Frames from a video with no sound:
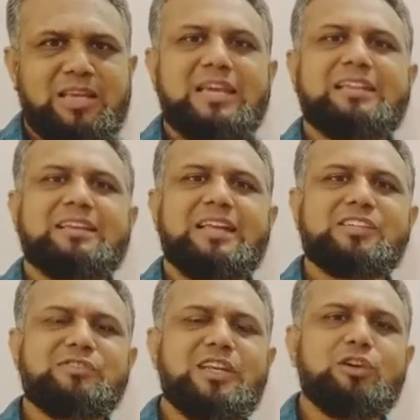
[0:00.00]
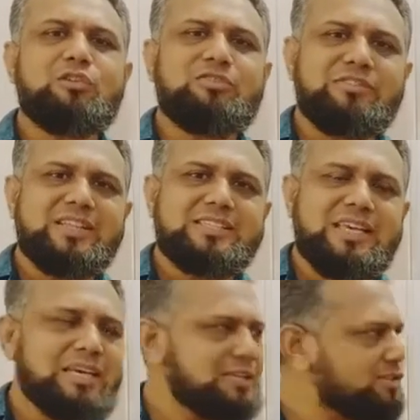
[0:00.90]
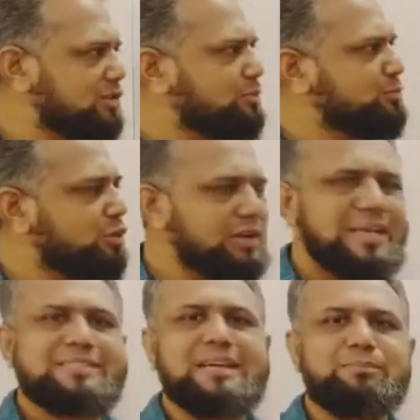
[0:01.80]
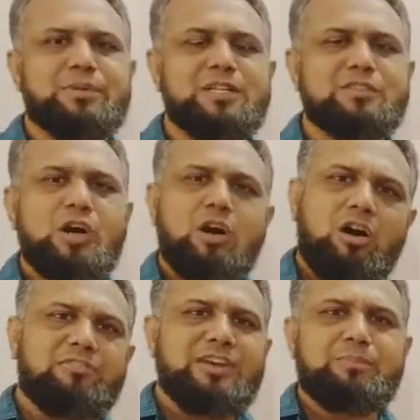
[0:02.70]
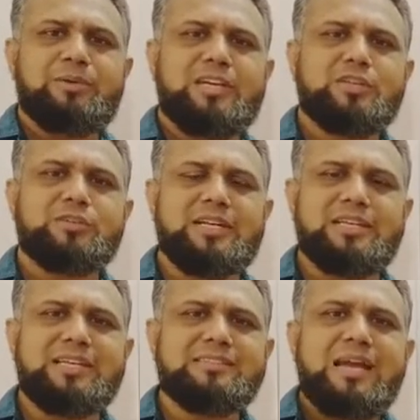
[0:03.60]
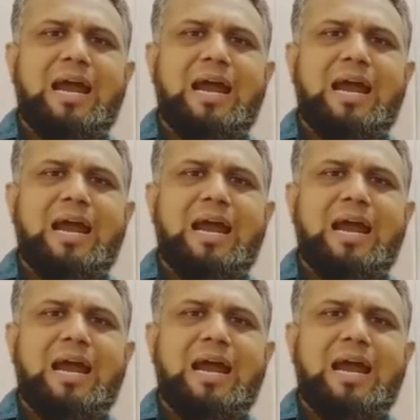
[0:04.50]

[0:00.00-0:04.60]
In the next video, we will see some more examples of imperative sentence